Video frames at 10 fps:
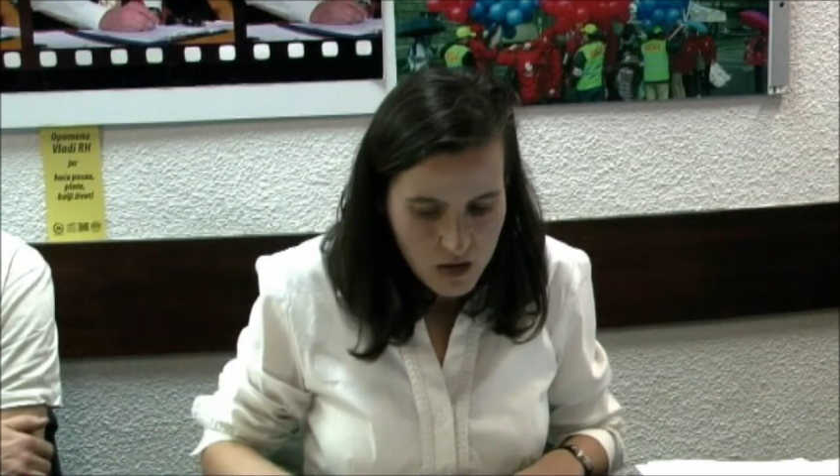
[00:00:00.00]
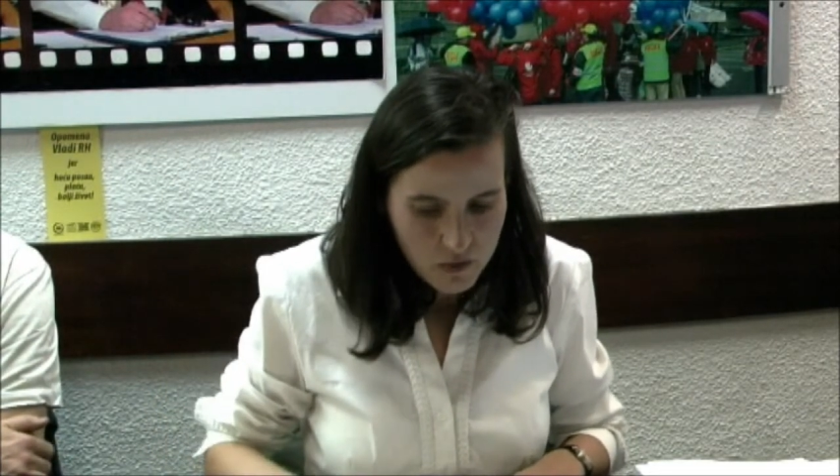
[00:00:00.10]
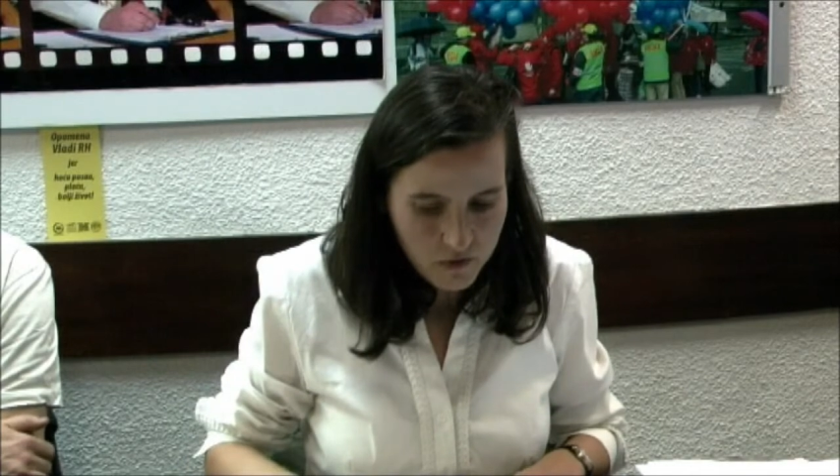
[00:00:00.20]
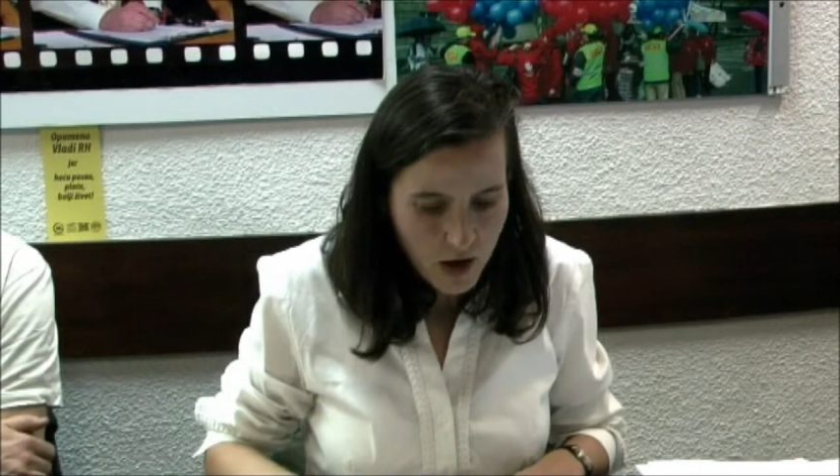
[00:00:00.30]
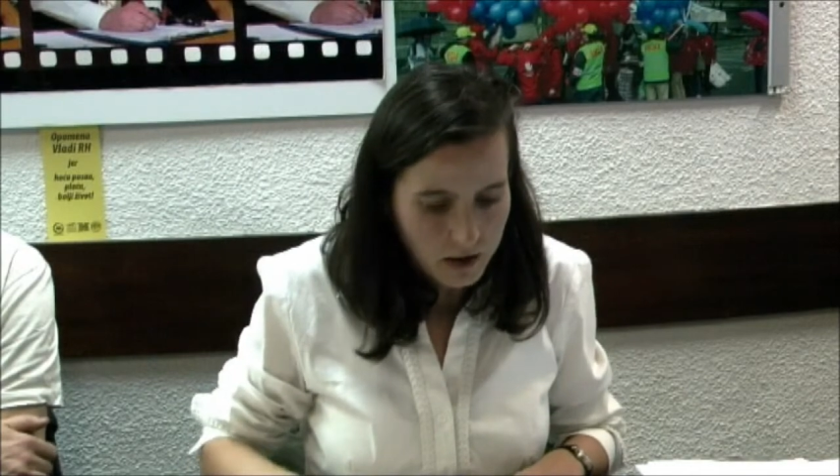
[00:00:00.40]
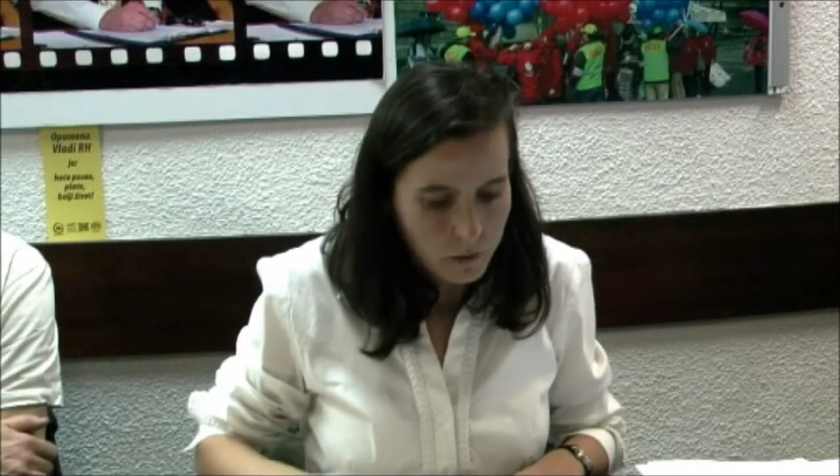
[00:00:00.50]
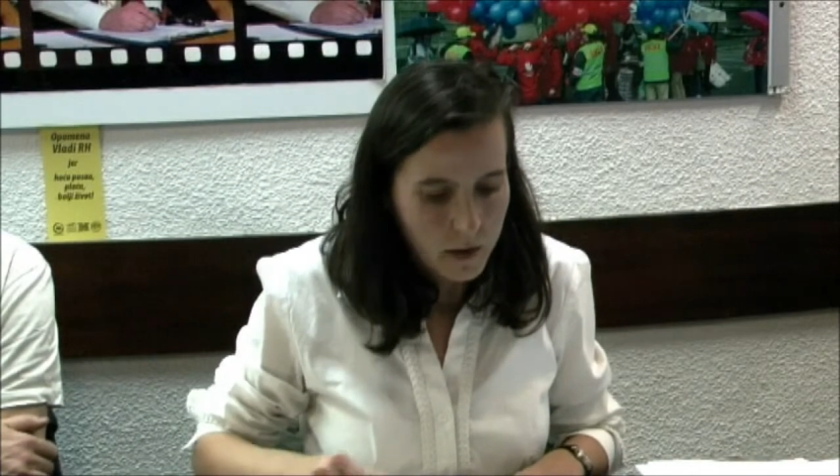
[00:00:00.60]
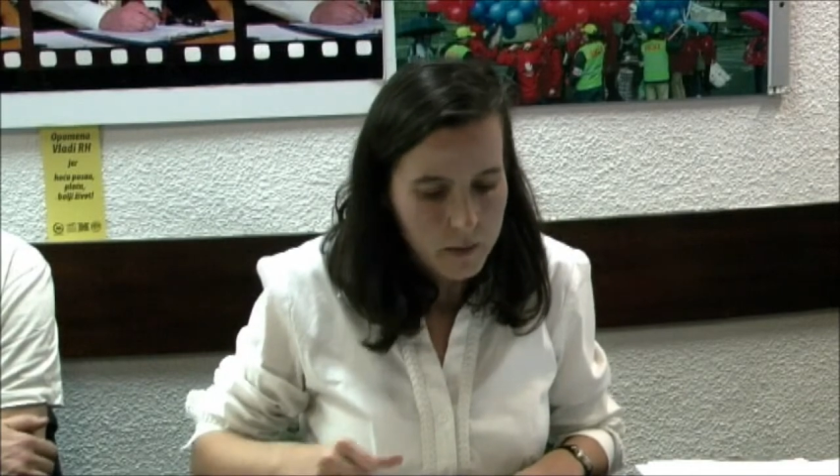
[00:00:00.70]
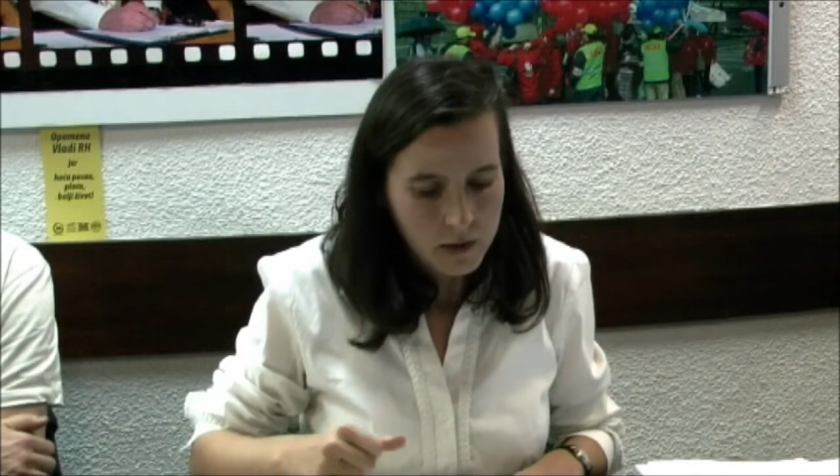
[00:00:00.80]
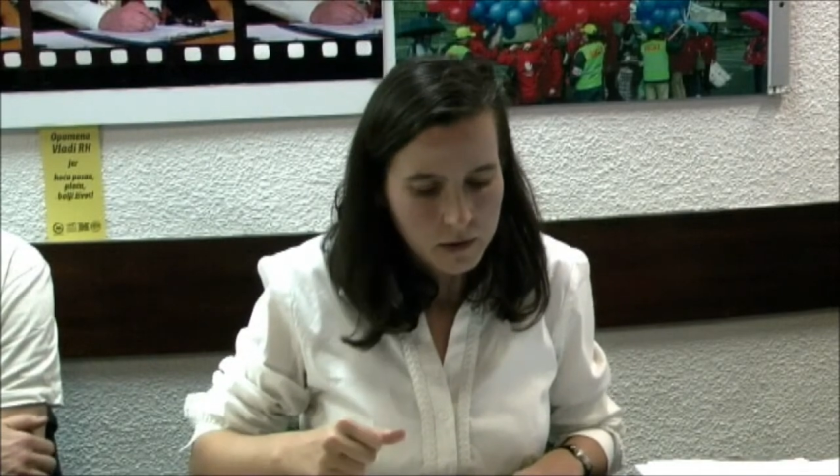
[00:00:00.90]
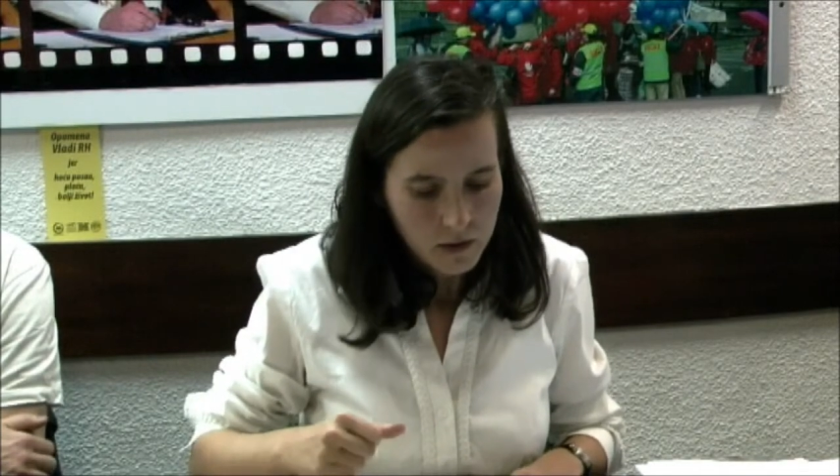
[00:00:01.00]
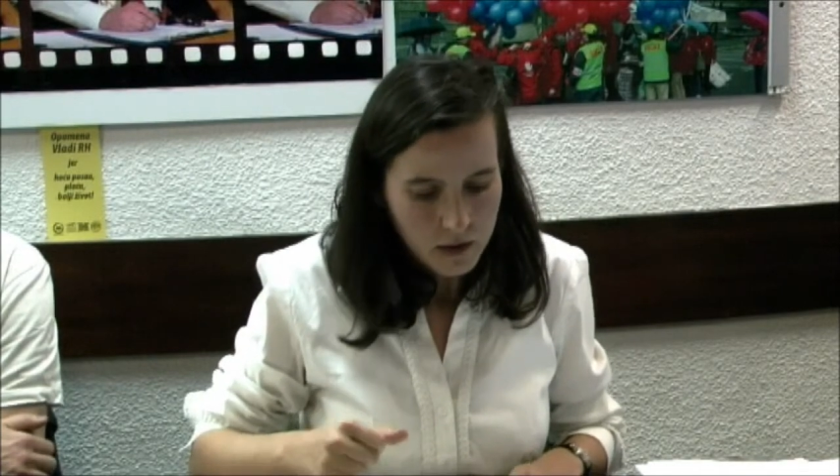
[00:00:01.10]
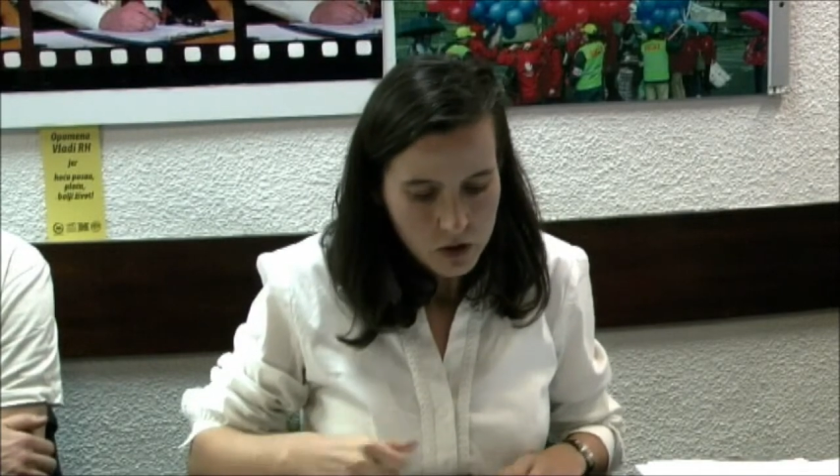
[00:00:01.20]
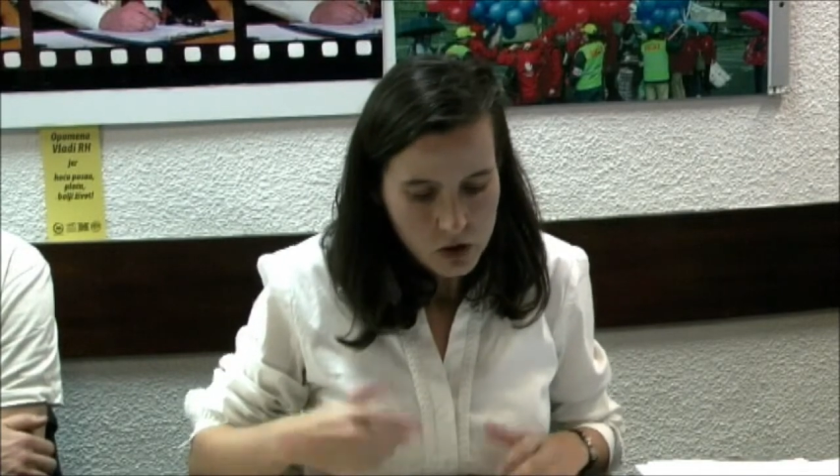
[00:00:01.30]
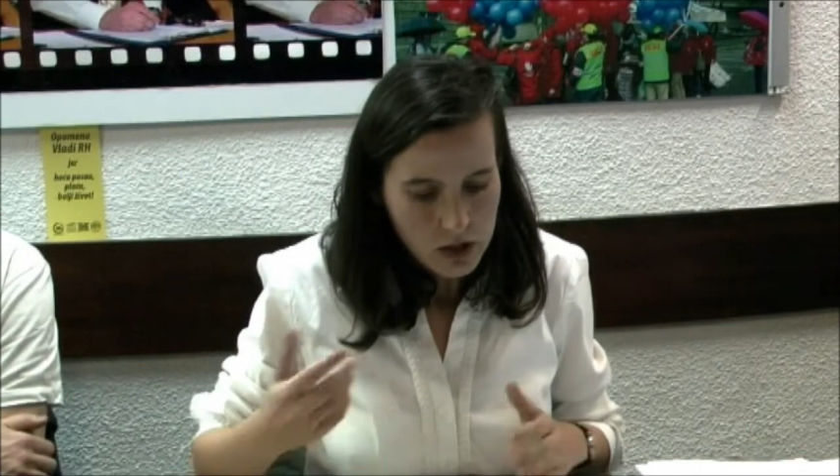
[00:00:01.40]
providing women
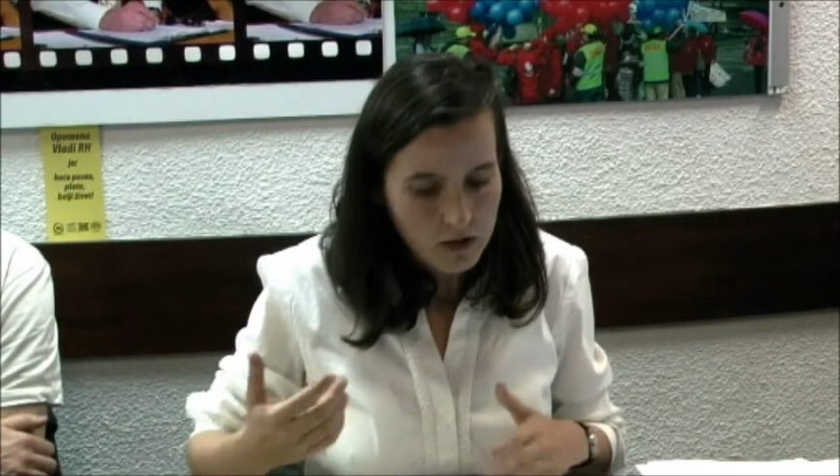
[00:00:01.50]
should